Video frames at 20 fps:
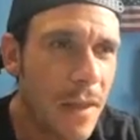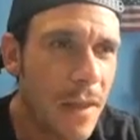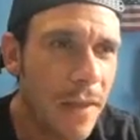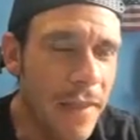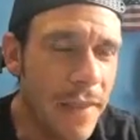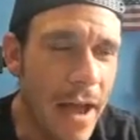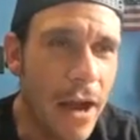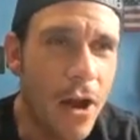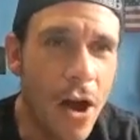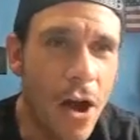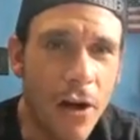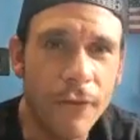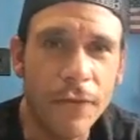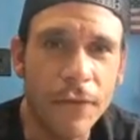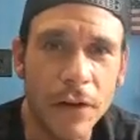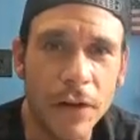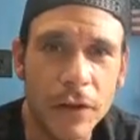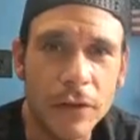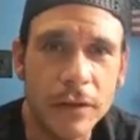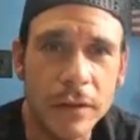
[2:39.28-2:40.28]
that
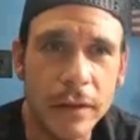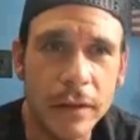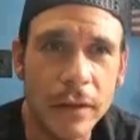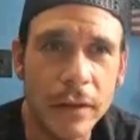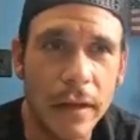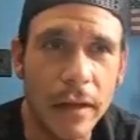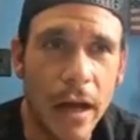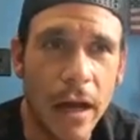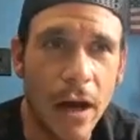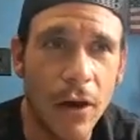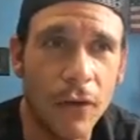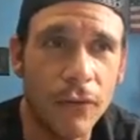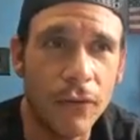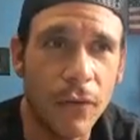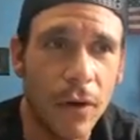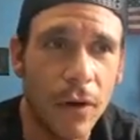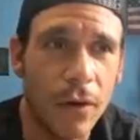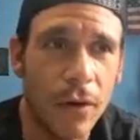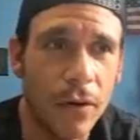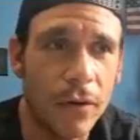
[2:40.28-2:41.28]
confidence that
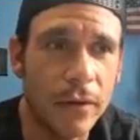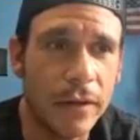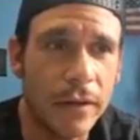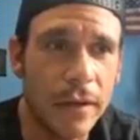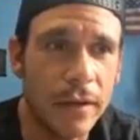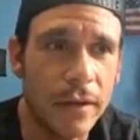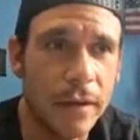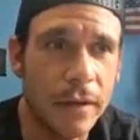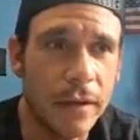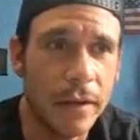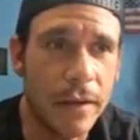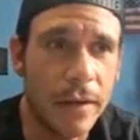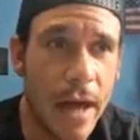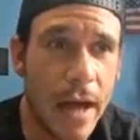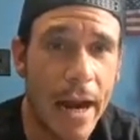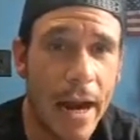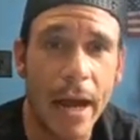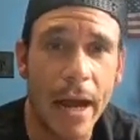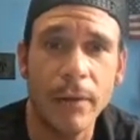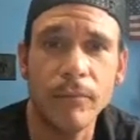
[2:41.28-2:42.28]

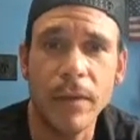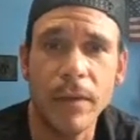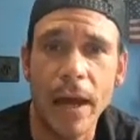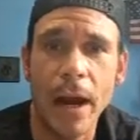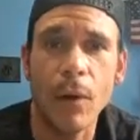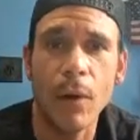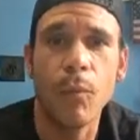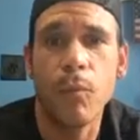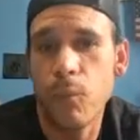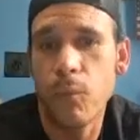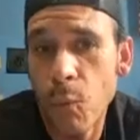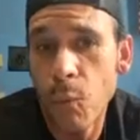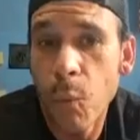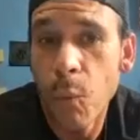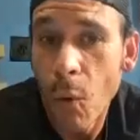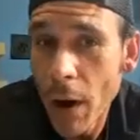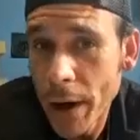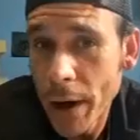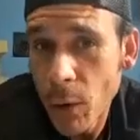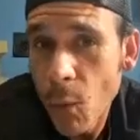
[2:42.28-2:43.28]
I
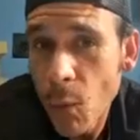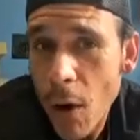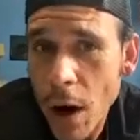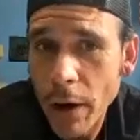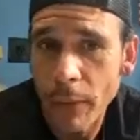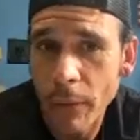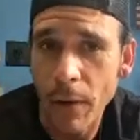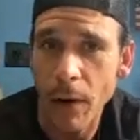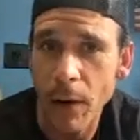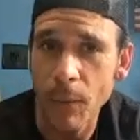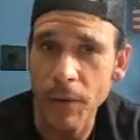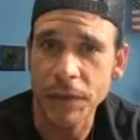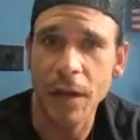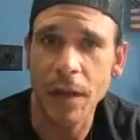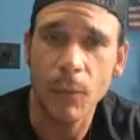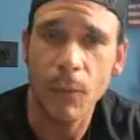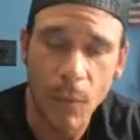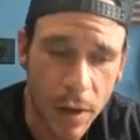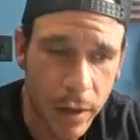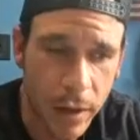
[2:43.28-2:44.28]
want to walk around with,
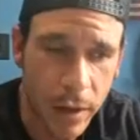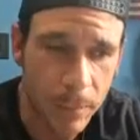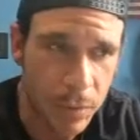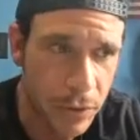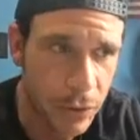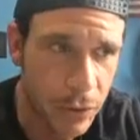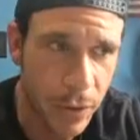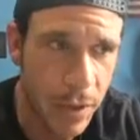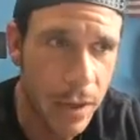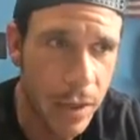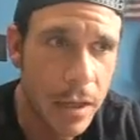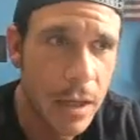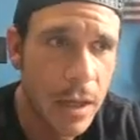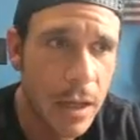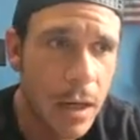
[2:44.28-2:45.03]
that I want to portray,